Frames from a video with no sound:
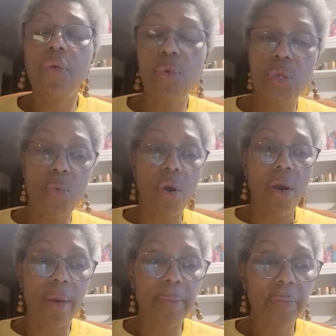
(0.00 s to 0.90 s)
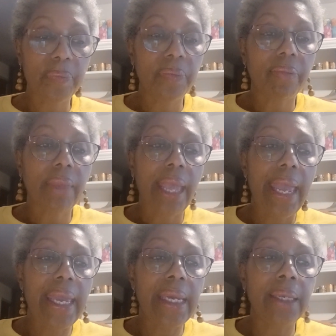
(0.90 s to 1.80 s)
who you are.
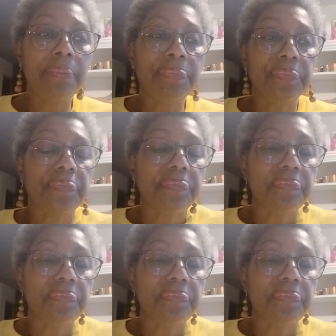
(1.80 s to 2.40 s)
And